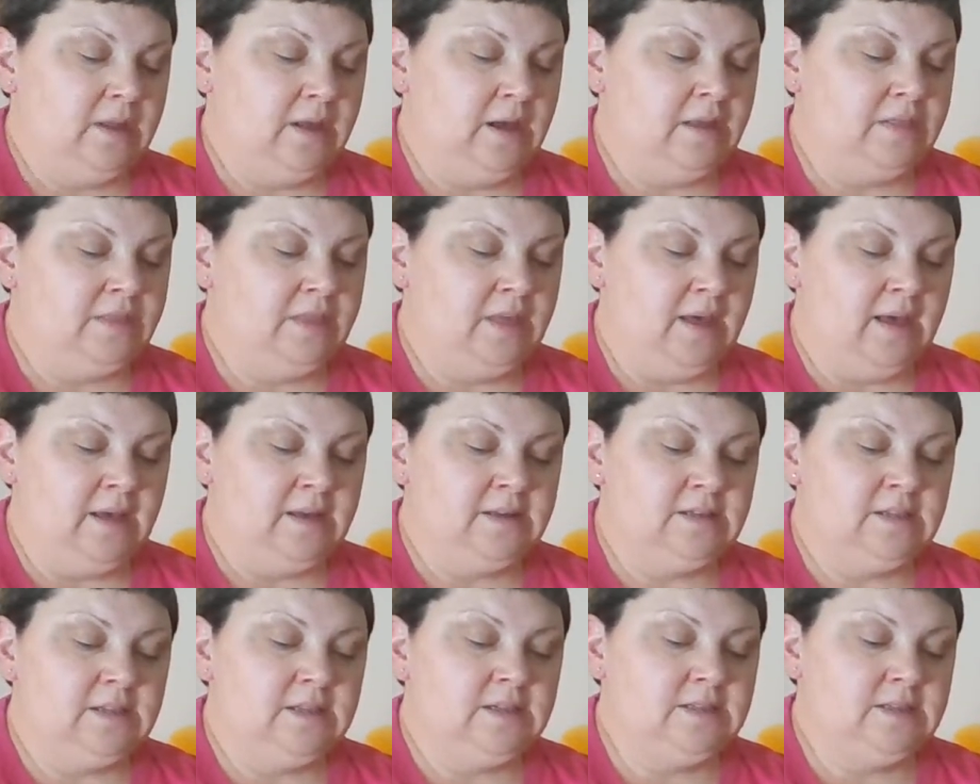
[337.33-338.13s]
At the
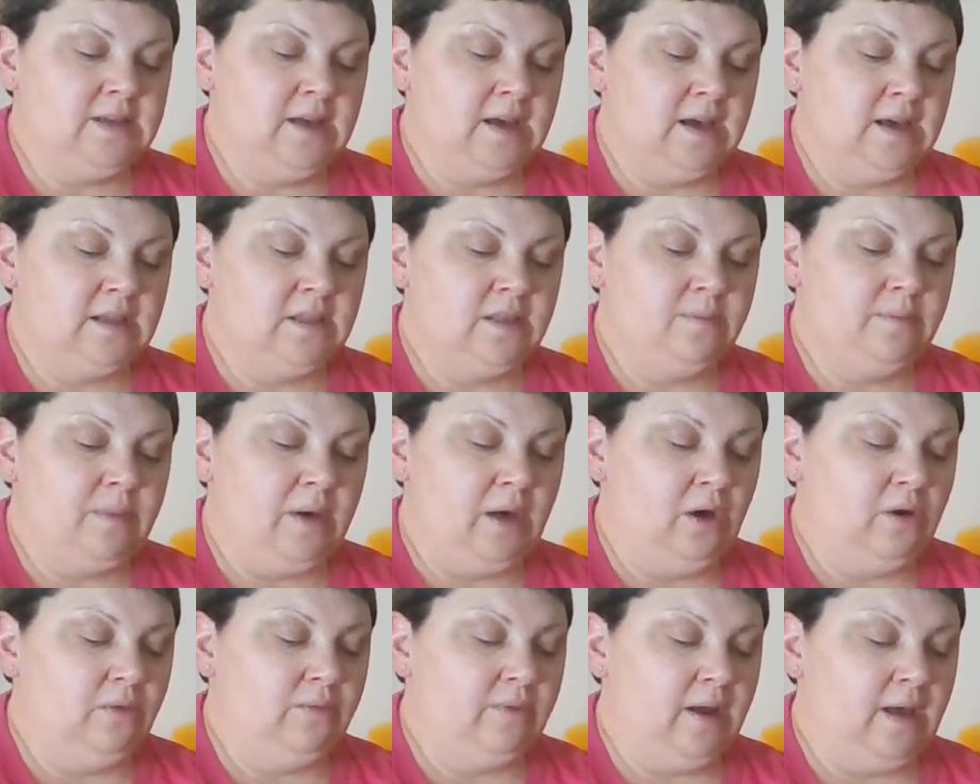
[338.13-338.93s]
end of the day, the
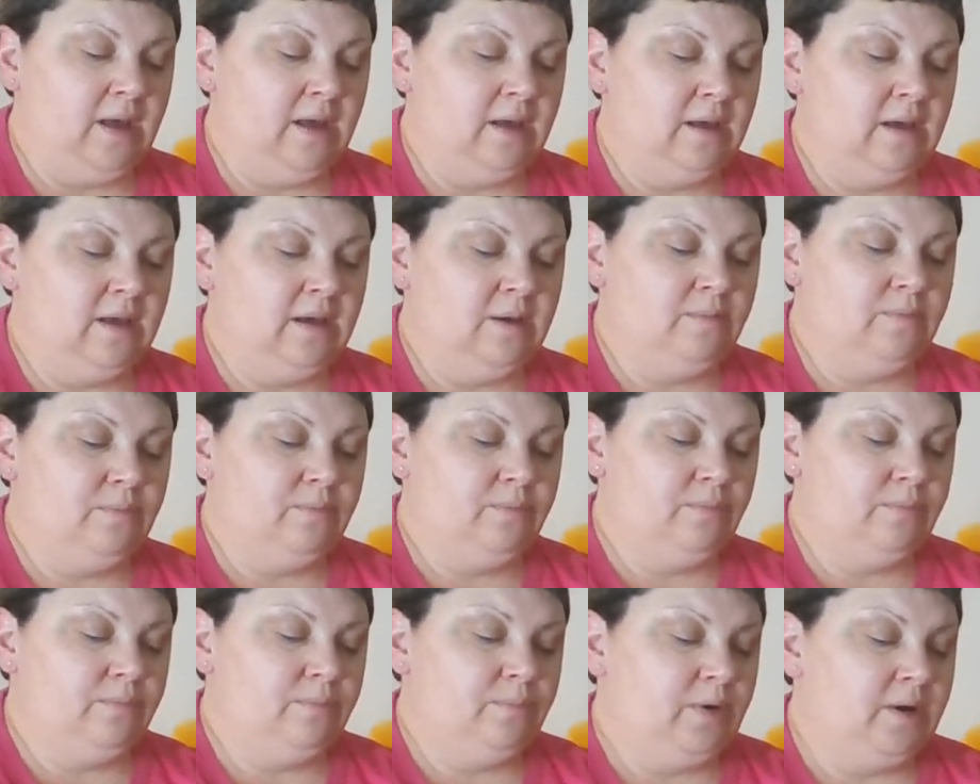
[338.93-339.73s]
bell rang, and
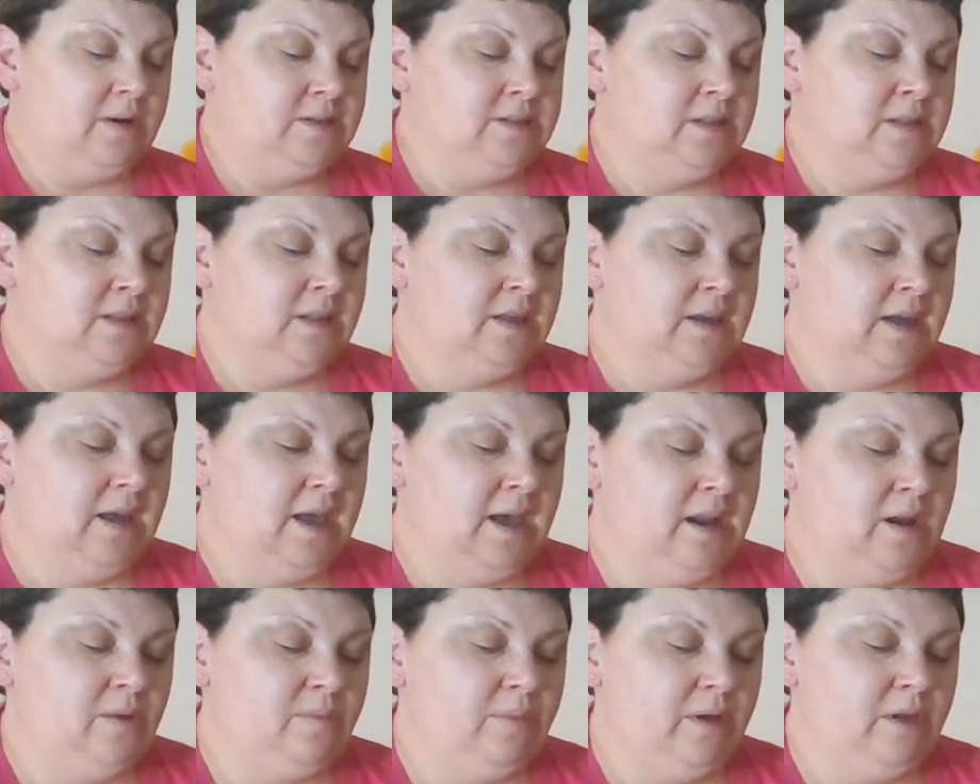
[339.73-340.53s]
presently
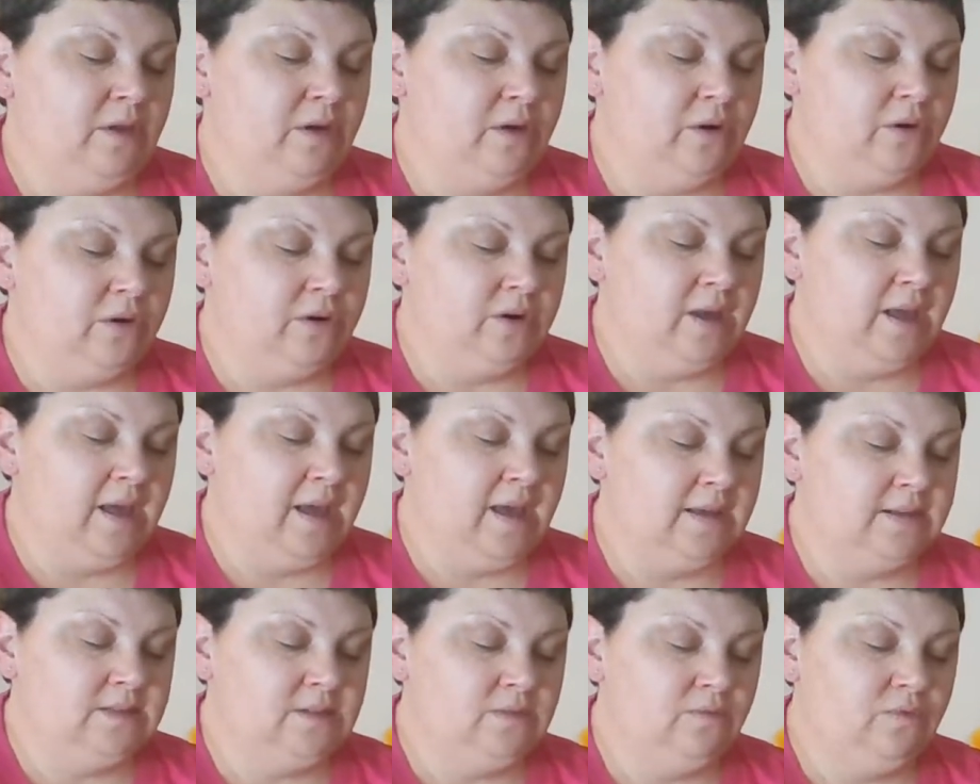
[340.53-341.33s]
Annabelle heard
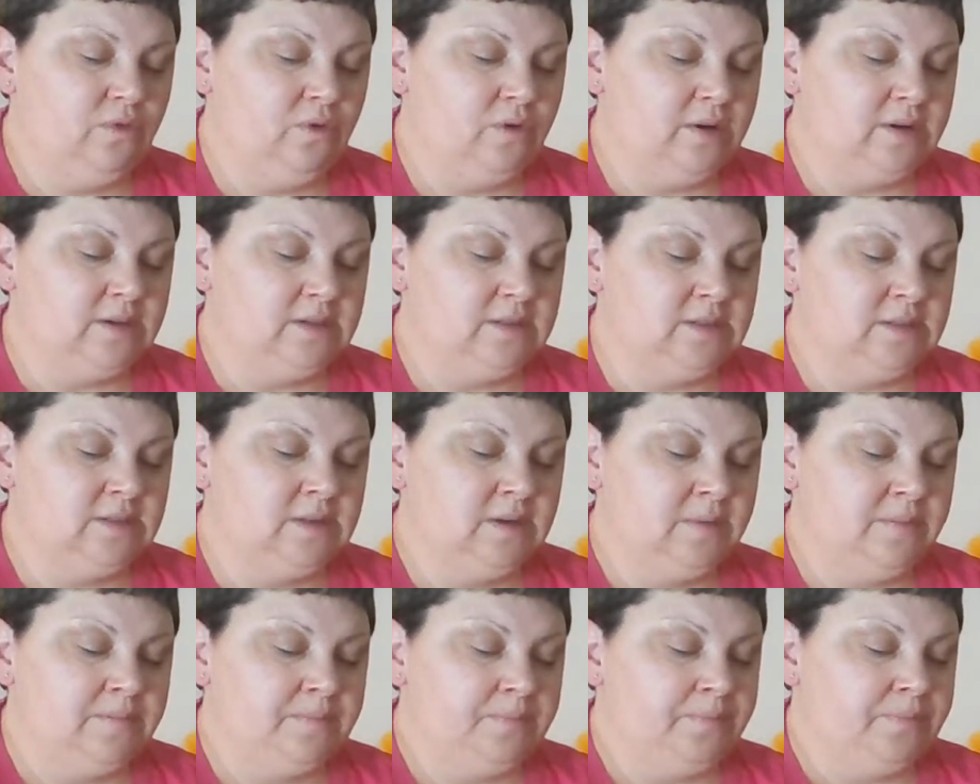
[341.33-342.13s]
Kate's voice
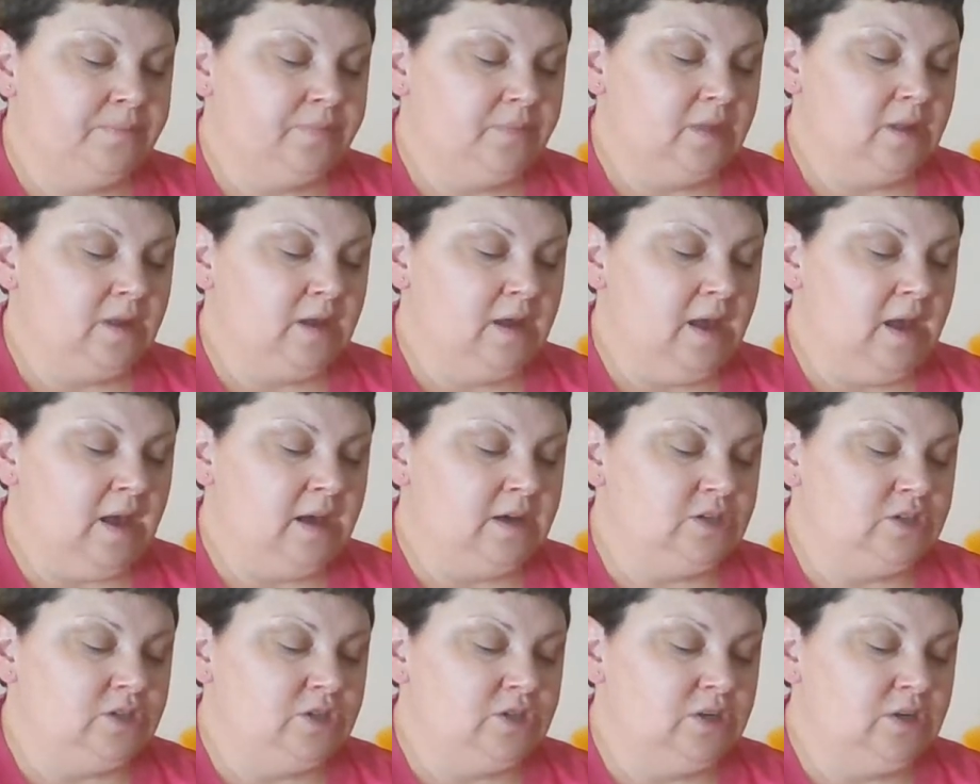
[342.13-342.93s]

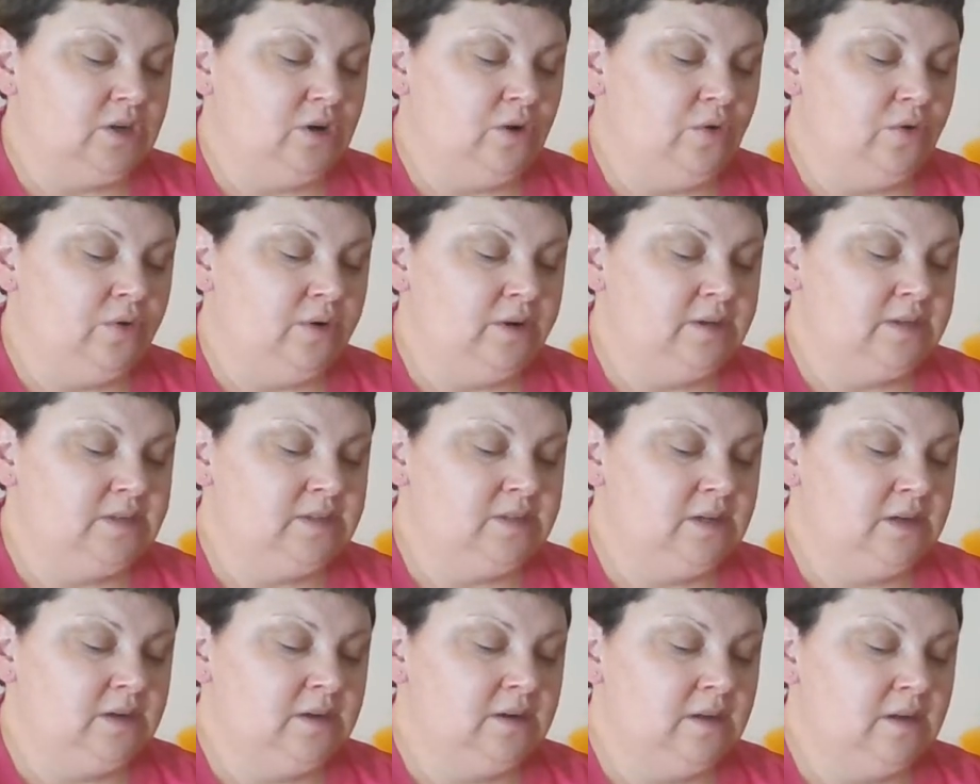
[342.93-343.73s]
as she
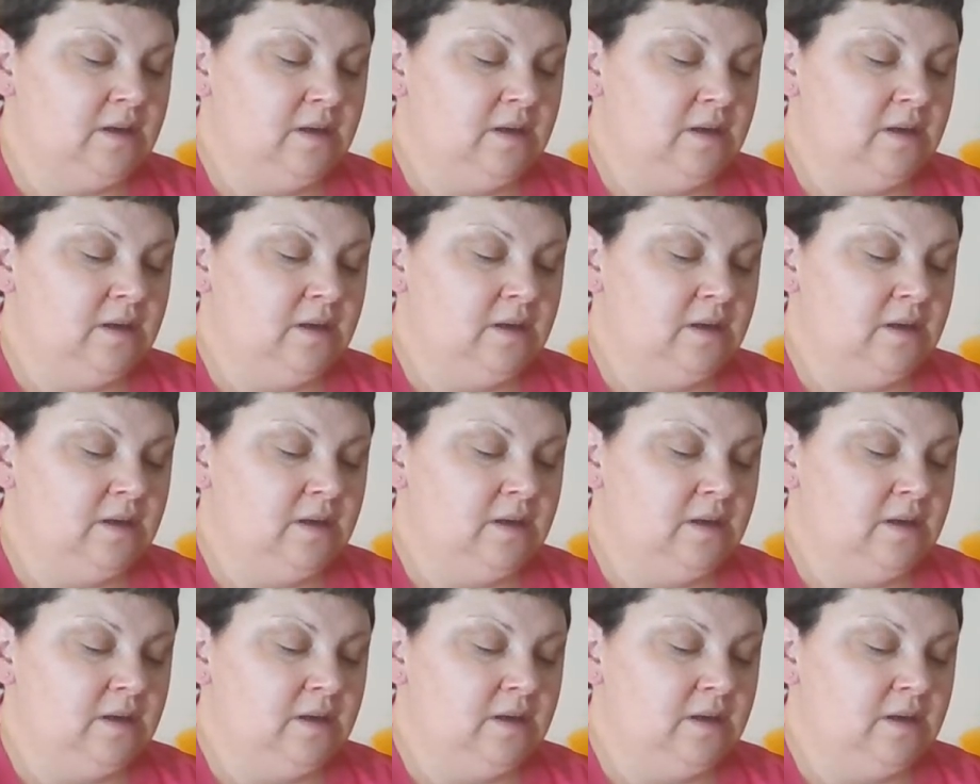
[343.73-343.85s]
hoisted